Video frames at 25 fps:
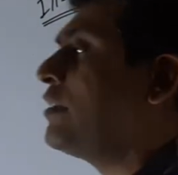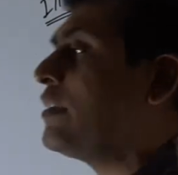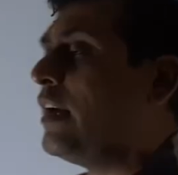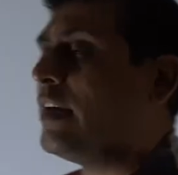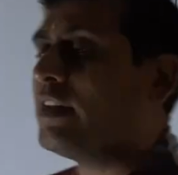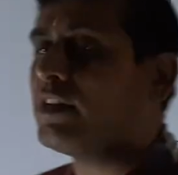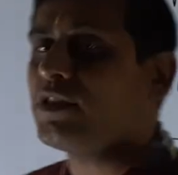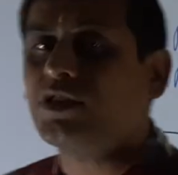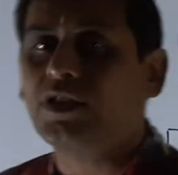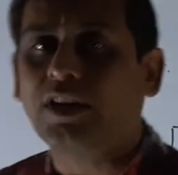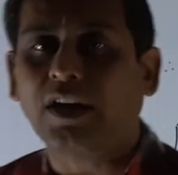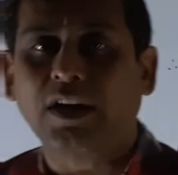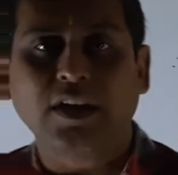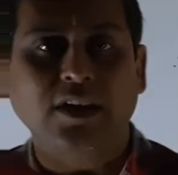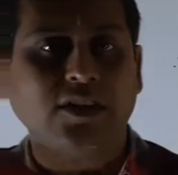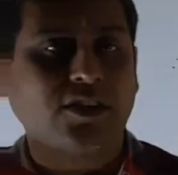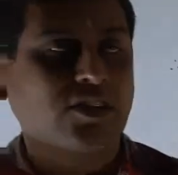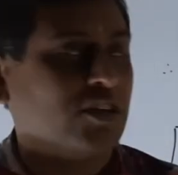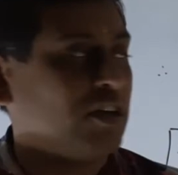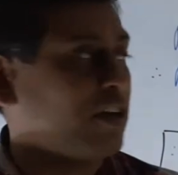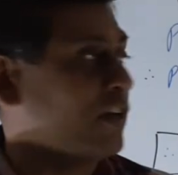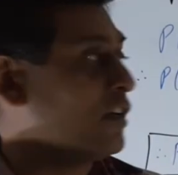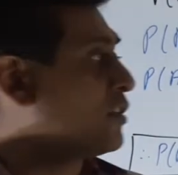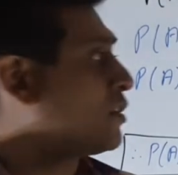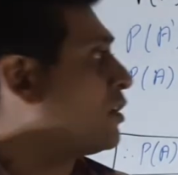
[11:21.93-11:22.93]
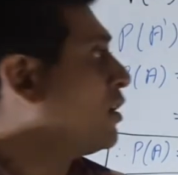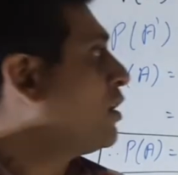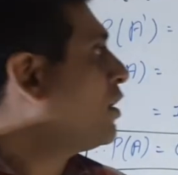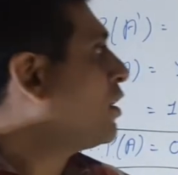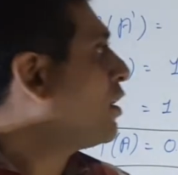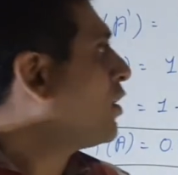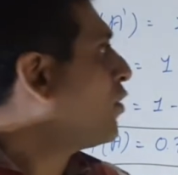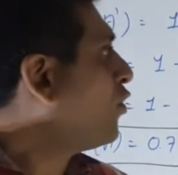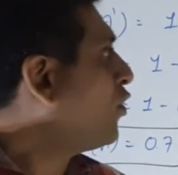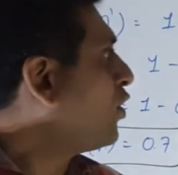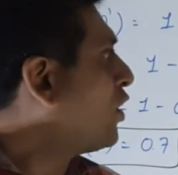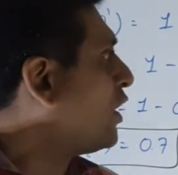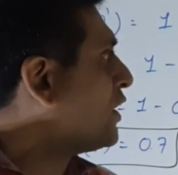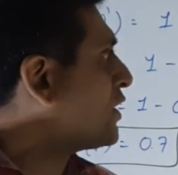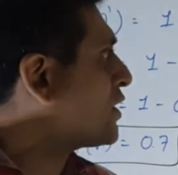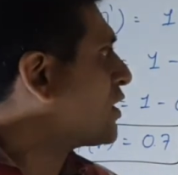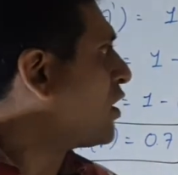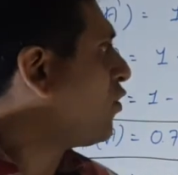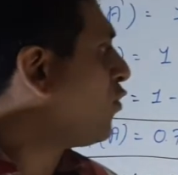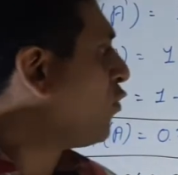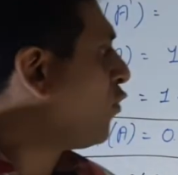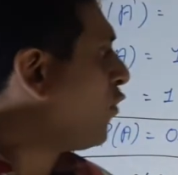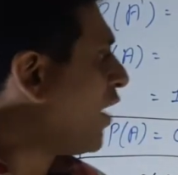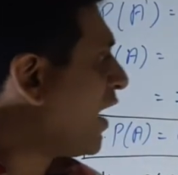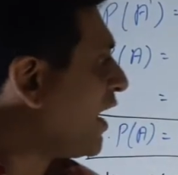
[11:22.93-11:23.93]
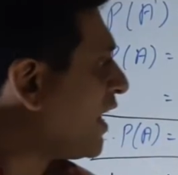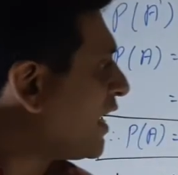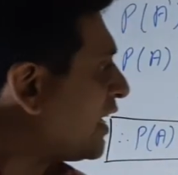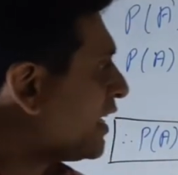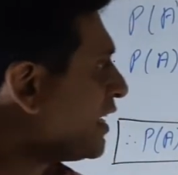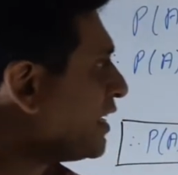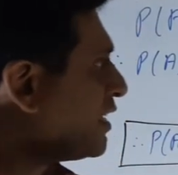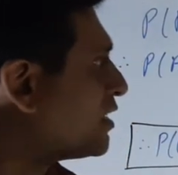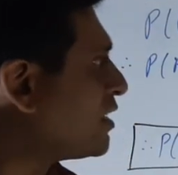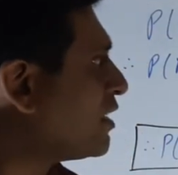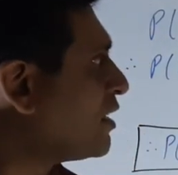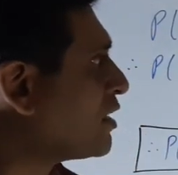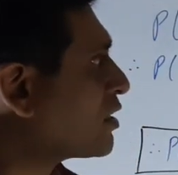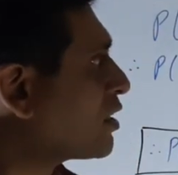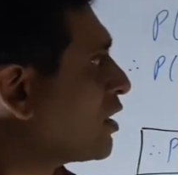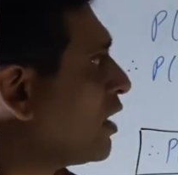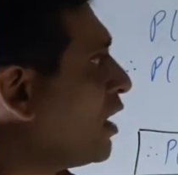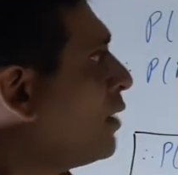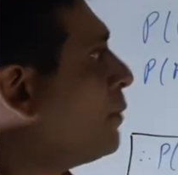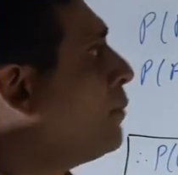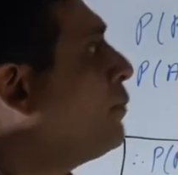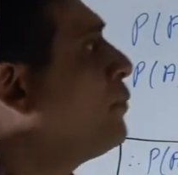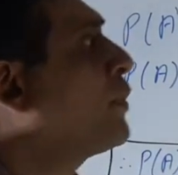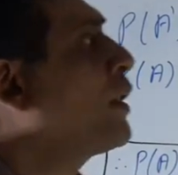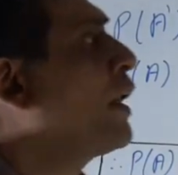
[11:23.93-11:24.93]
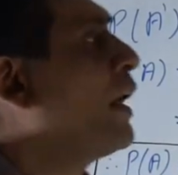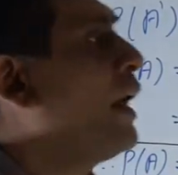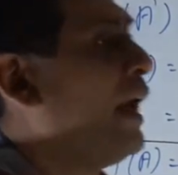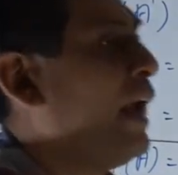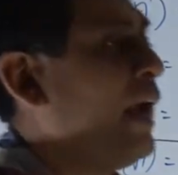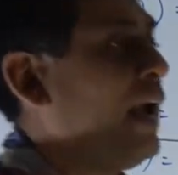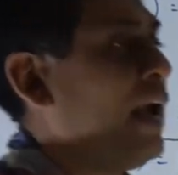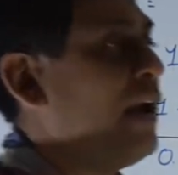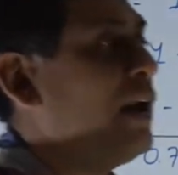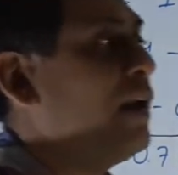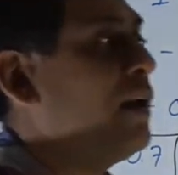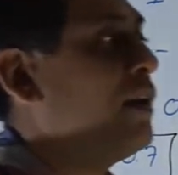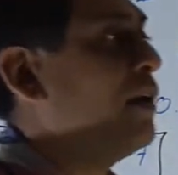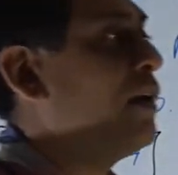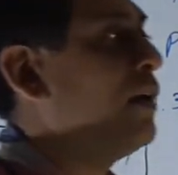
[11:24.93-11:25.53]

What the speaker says: and statistics. It is a very easy sum, and